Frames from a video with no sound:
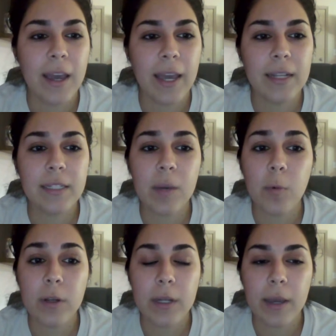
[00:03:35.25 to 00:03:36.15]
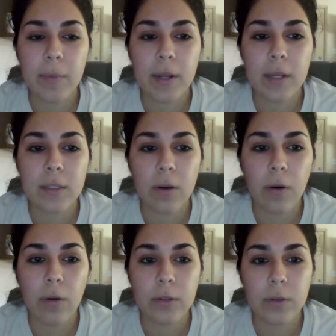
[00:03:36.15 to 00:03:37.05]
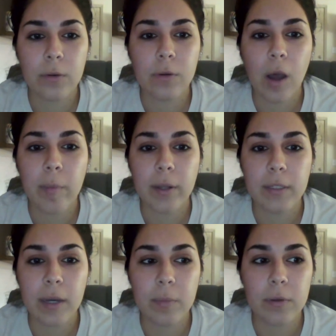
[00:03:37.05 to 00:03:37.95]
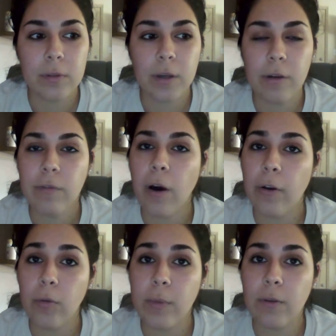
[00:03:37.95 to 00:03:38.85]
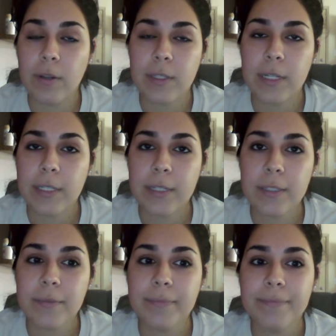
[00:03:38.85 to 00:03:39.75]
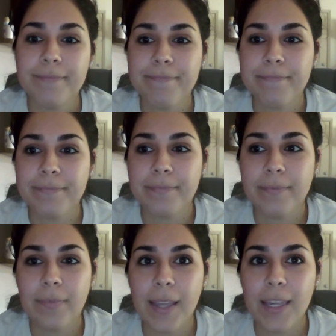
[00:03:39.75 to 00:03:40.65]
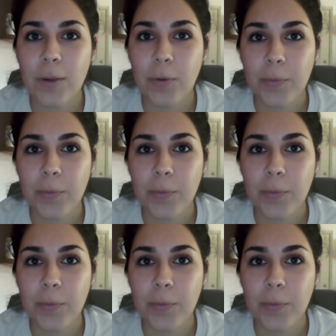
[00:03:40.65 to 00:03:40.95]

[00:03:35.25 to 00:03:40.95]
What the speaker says: and type 1 diabetes are also common examples of autoimmune diseases. Thank you.